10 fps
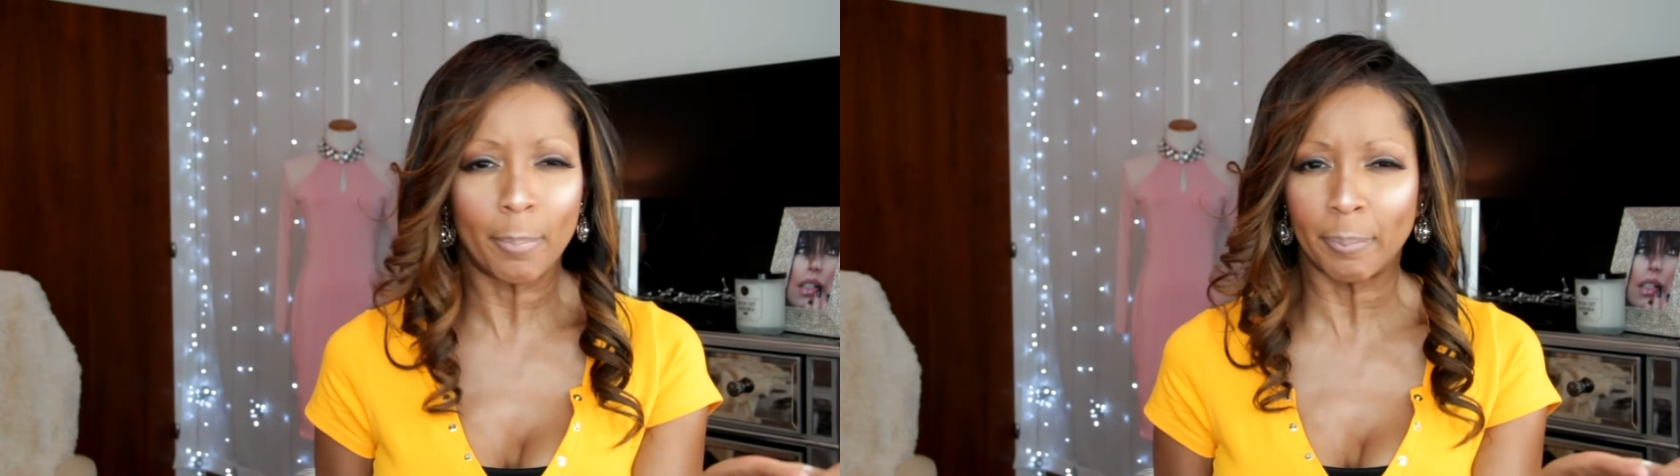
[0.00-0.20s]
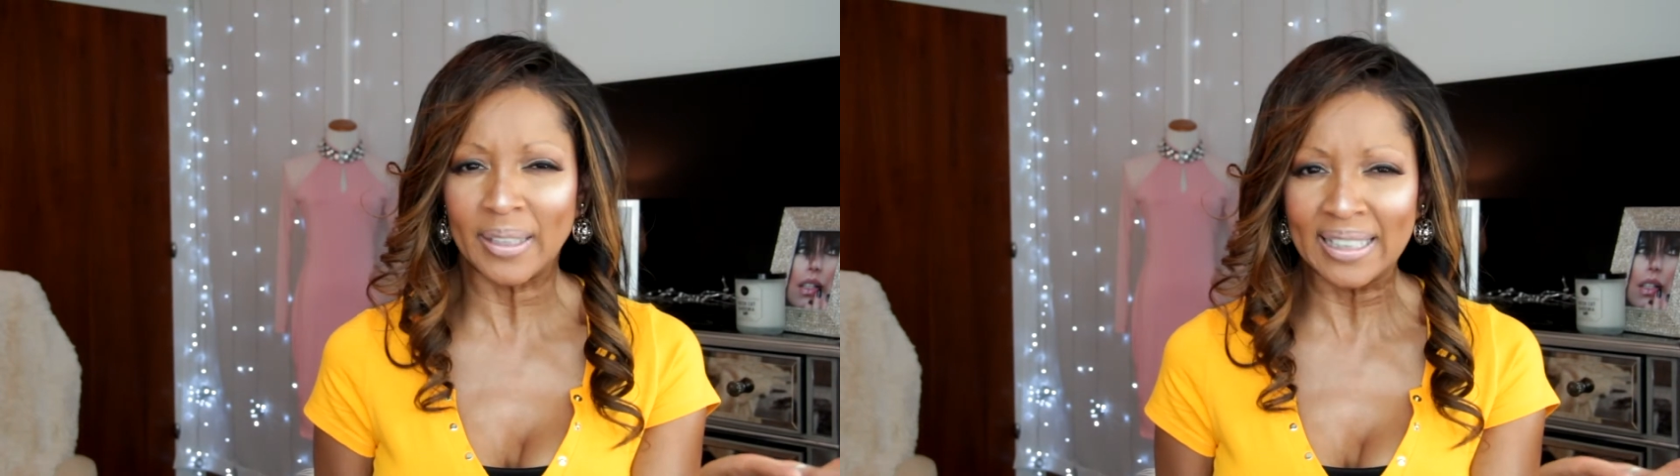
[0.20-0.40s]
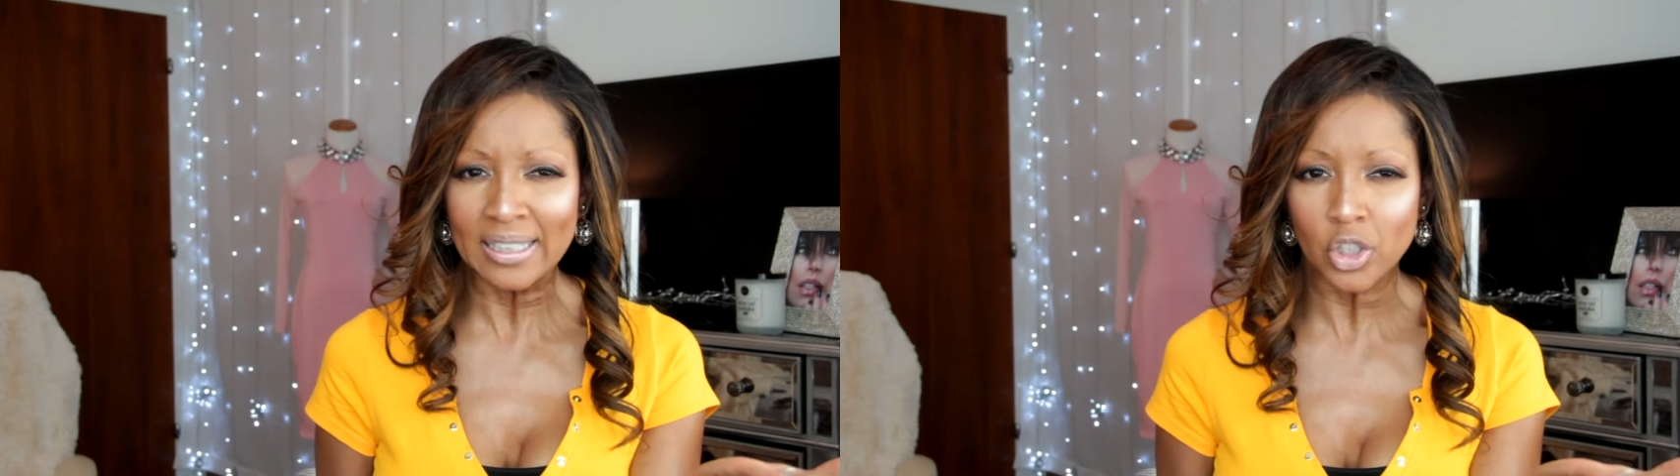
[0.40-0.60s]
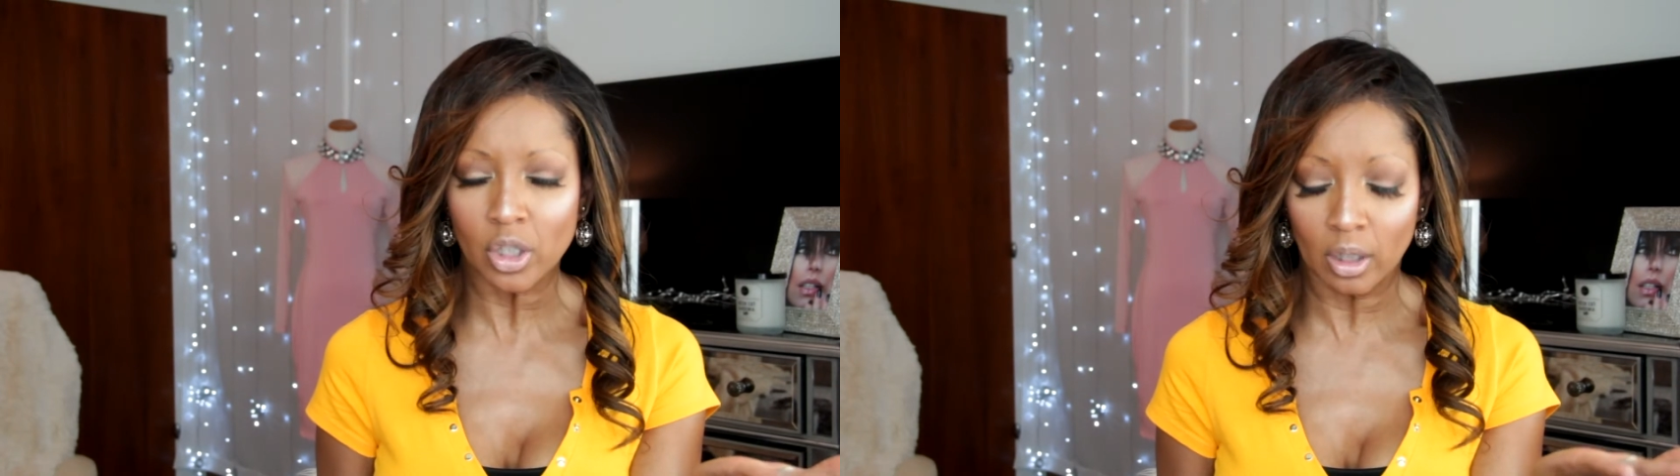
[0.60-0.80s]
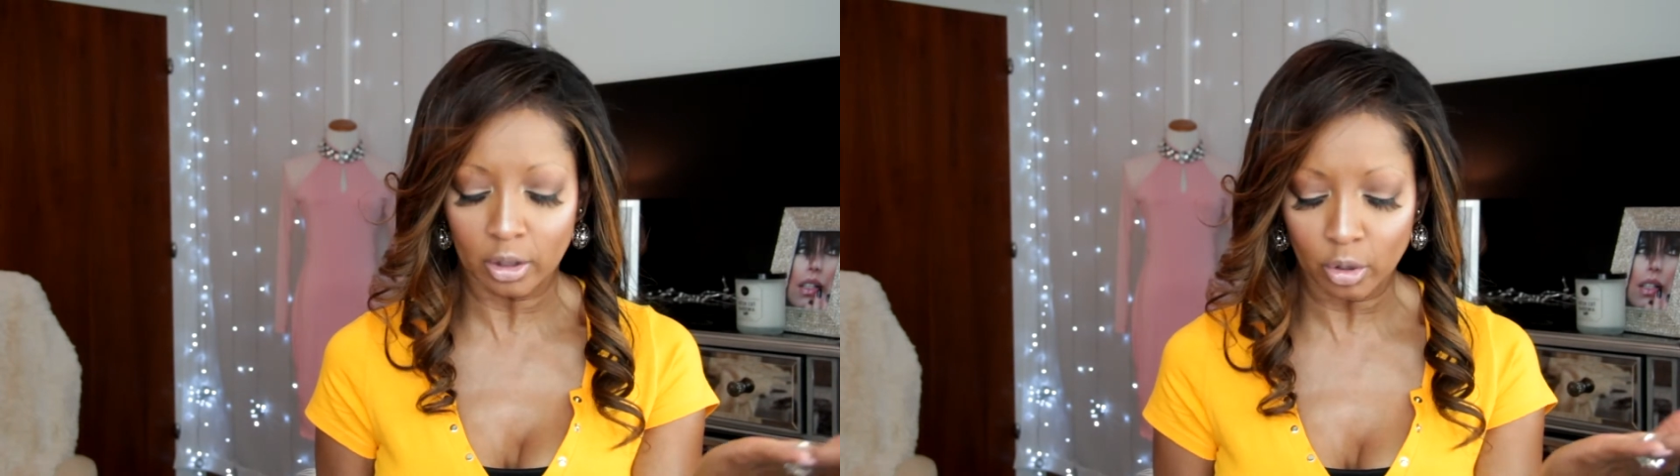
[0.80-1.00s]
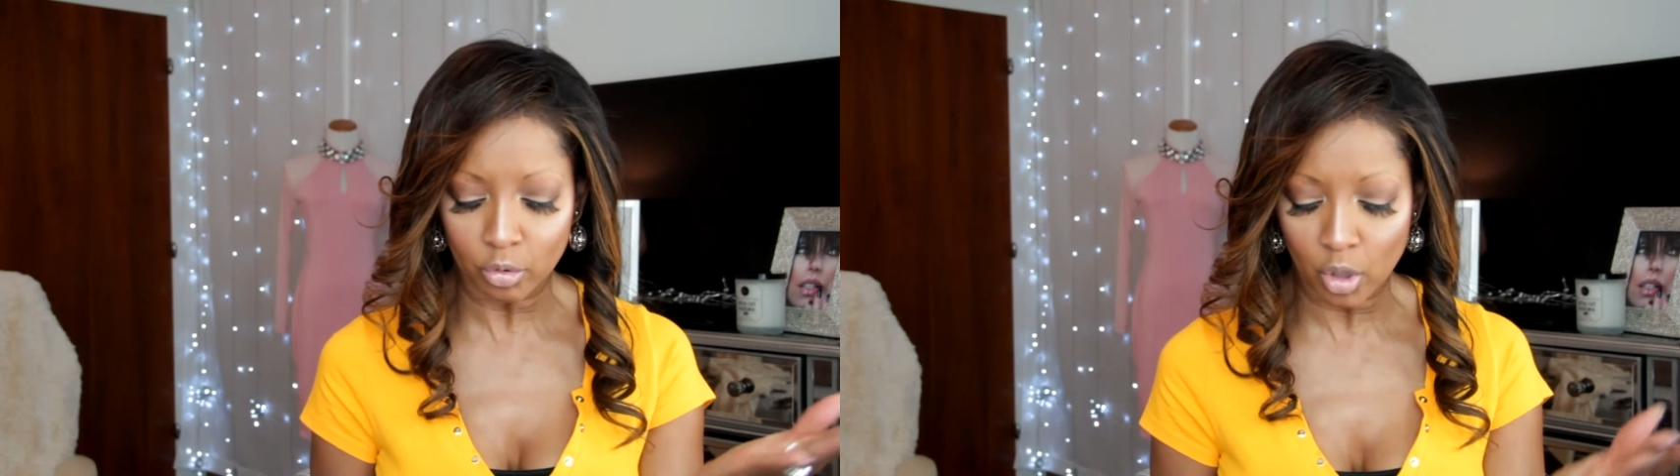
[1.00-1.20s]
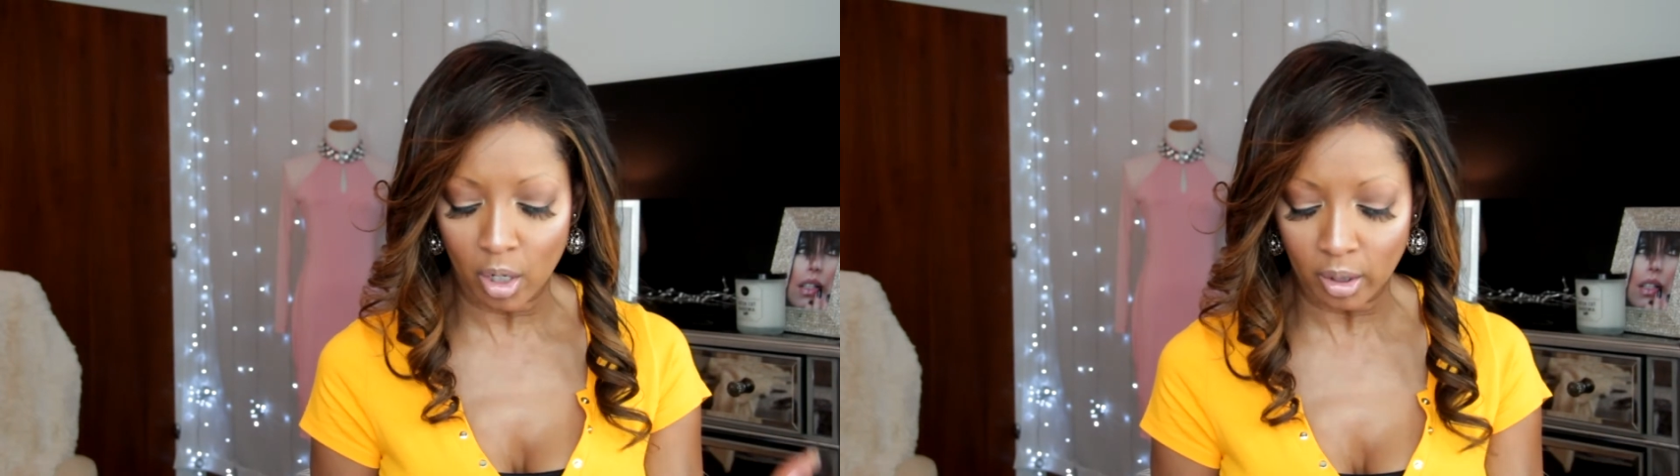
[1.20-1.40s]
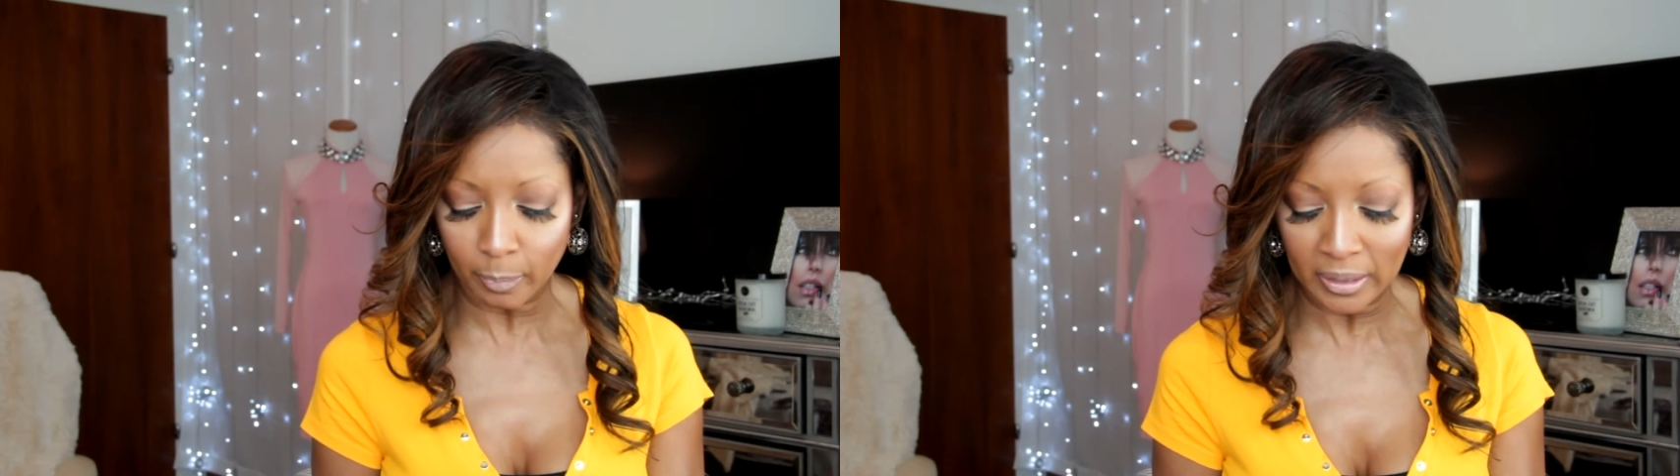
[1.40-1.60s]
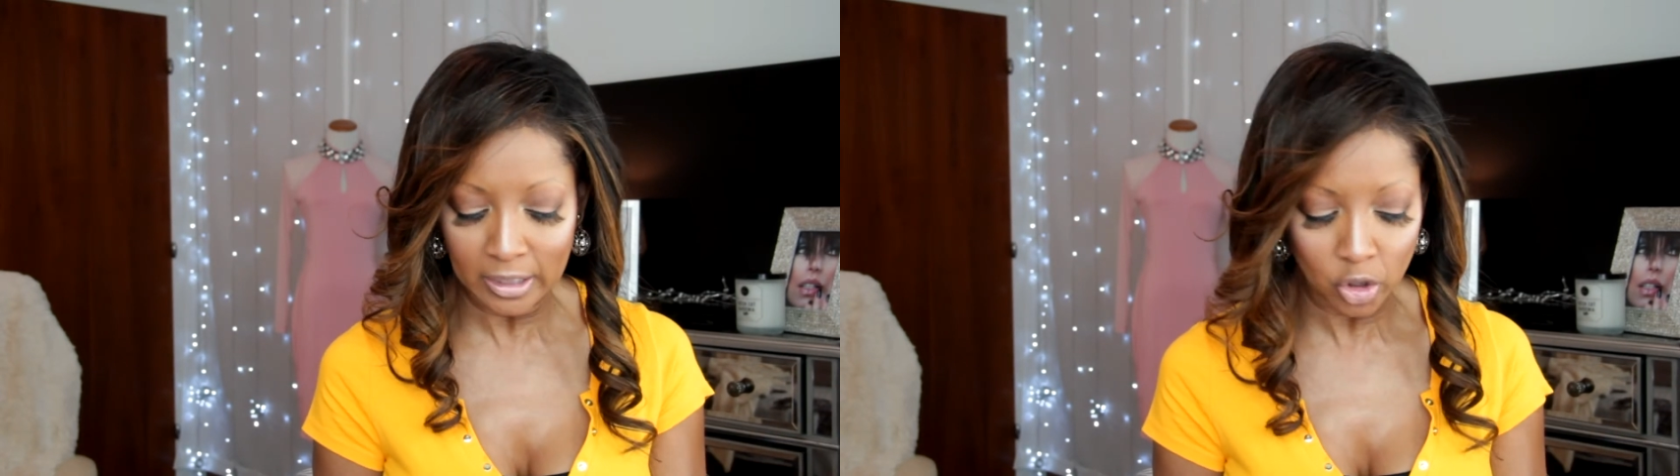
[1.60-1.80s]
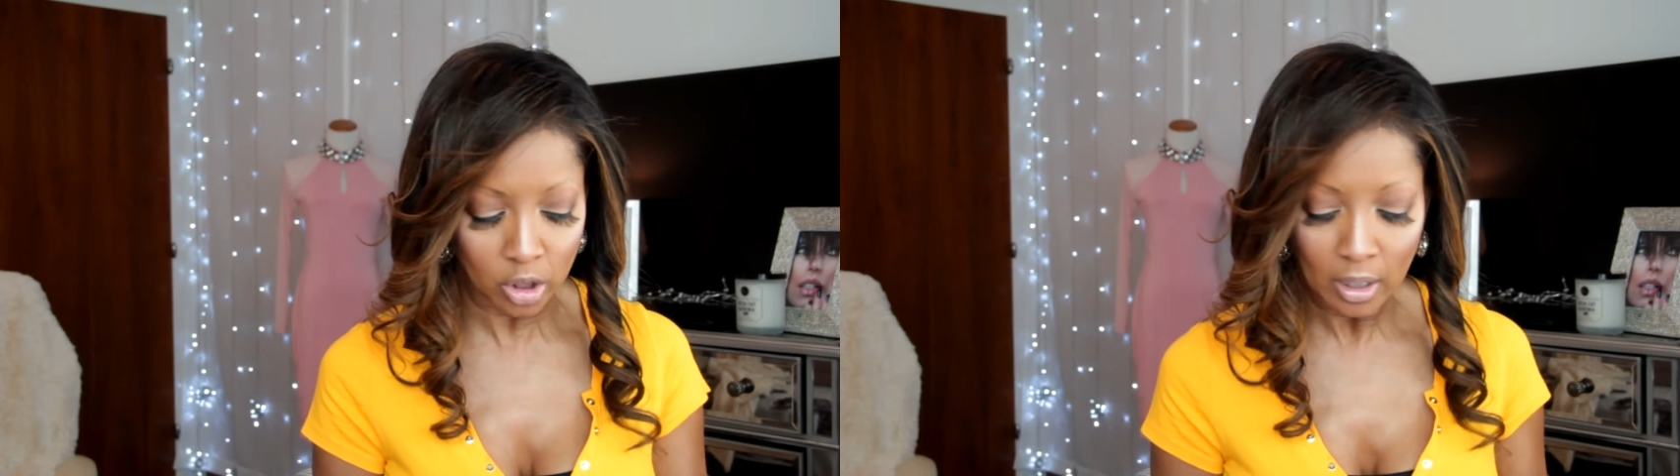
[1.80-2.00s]
peach, a little dark
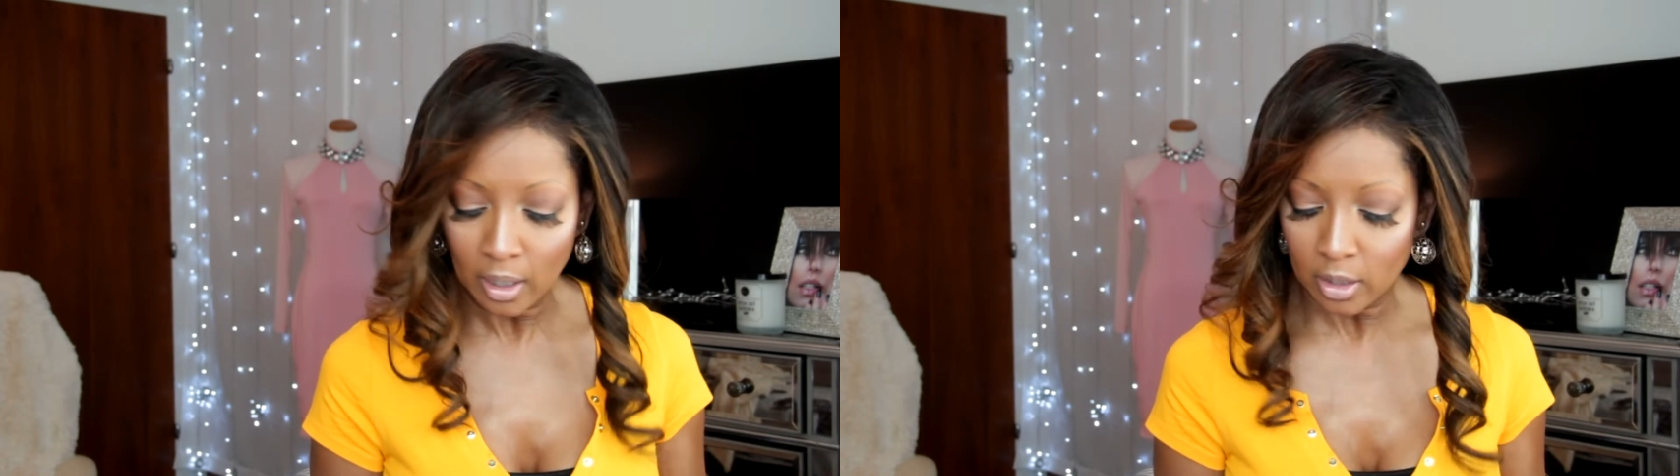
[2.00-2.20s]
peach.